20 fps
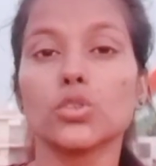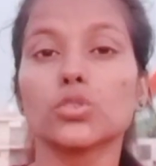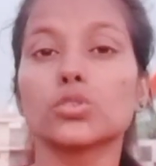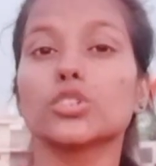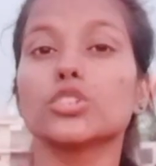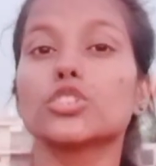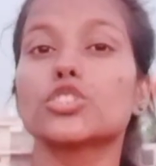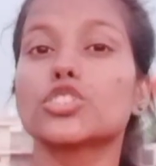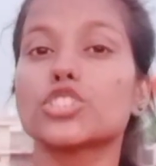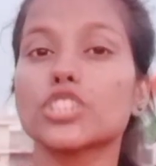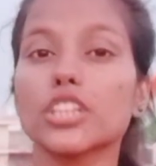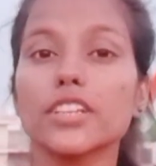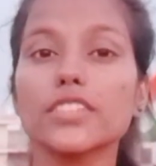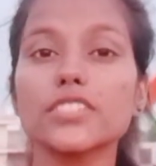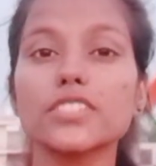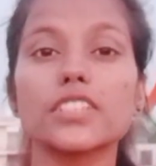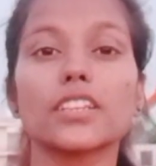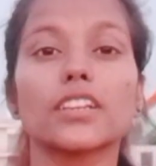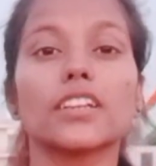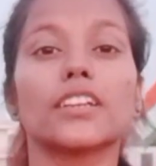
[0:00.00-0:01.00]
So
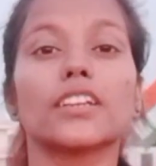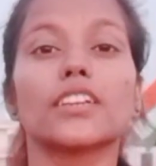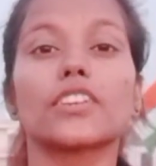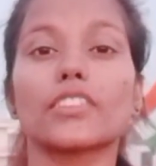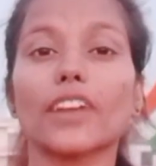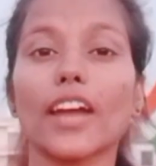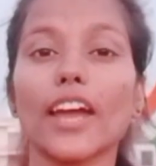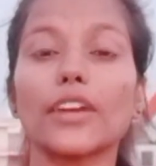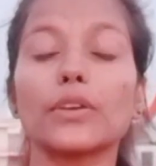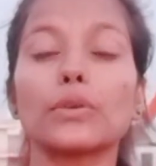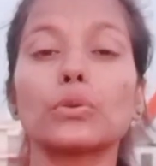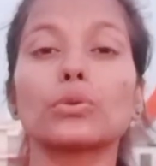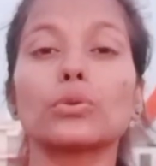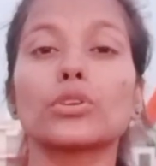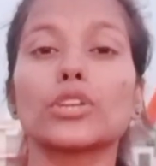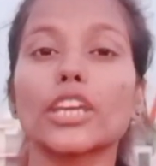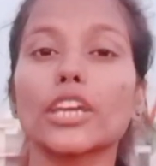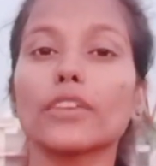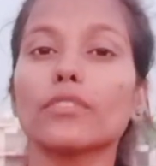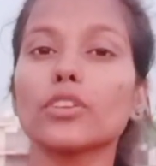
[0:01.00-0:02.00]
just try to
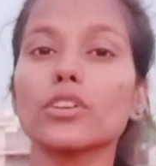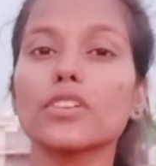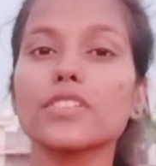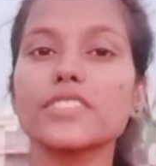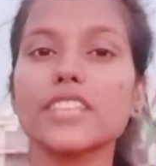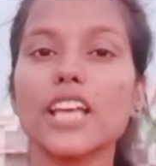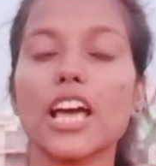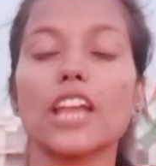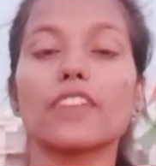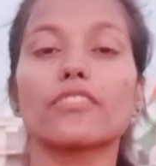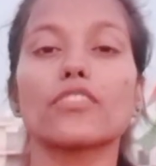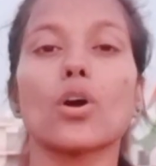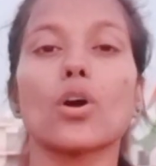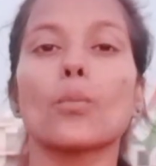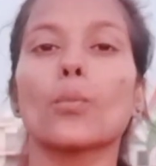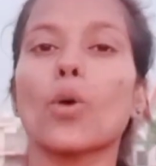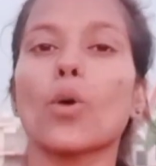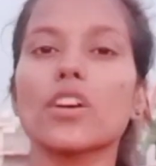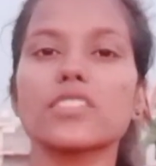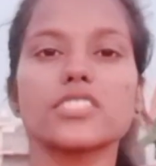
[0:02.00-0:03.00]
give yourself
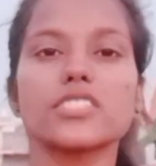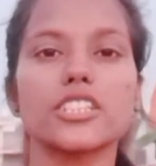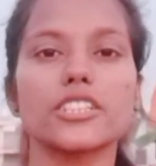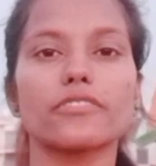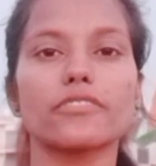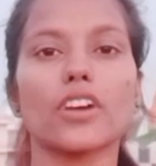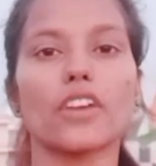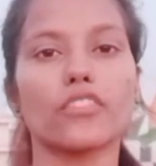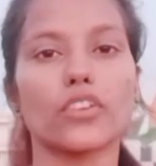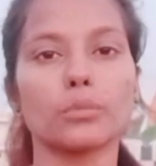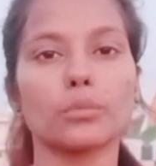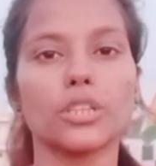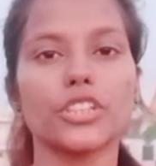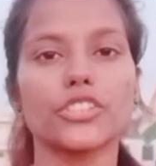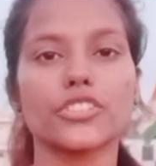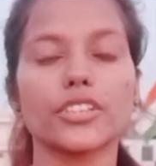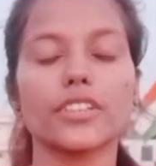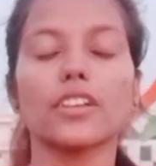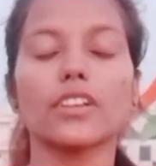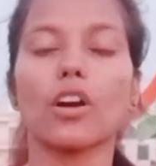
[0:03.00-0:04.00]
positive
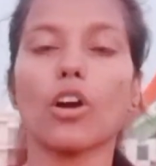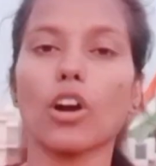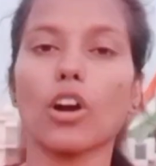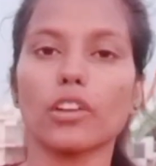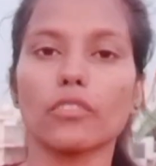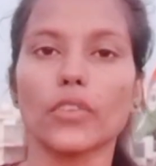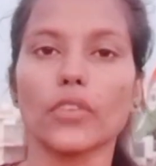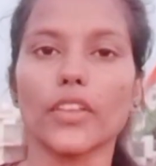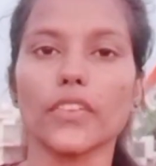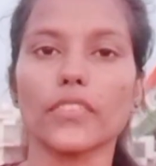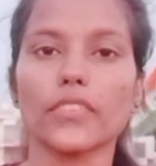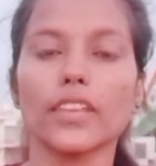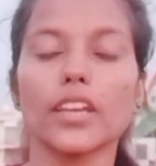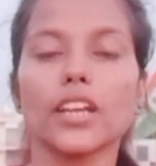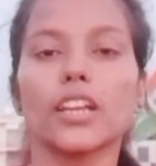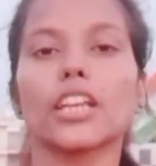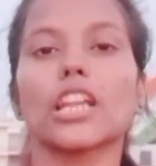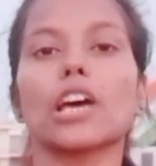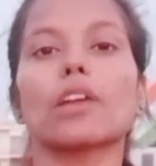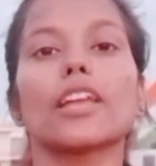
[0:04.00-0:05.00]
affirmation always.
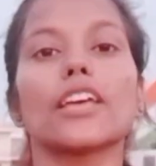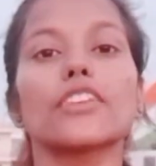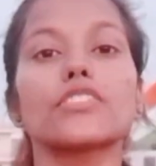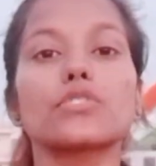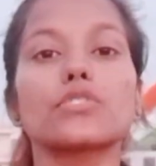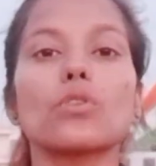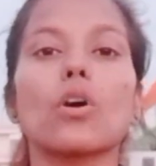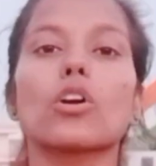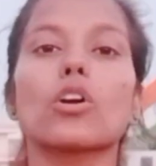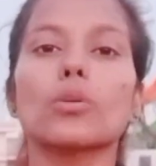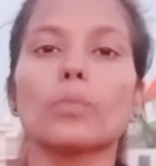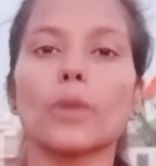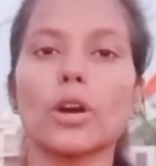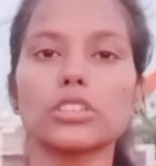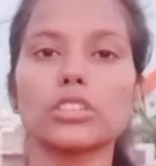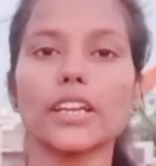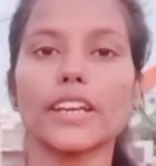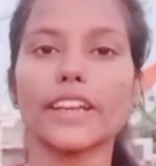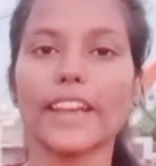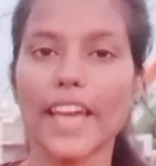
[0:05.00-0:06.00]
Now let's talk about
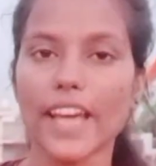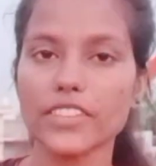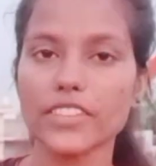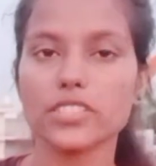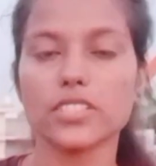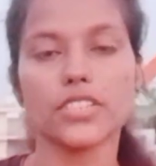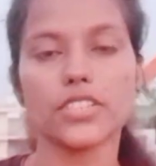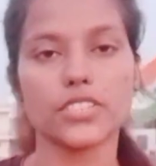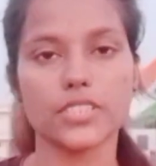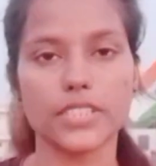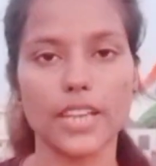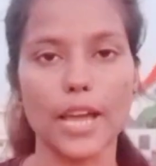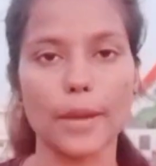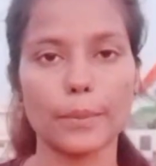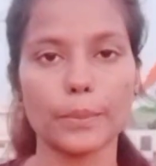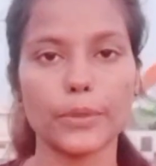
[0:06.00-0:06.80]
the next step.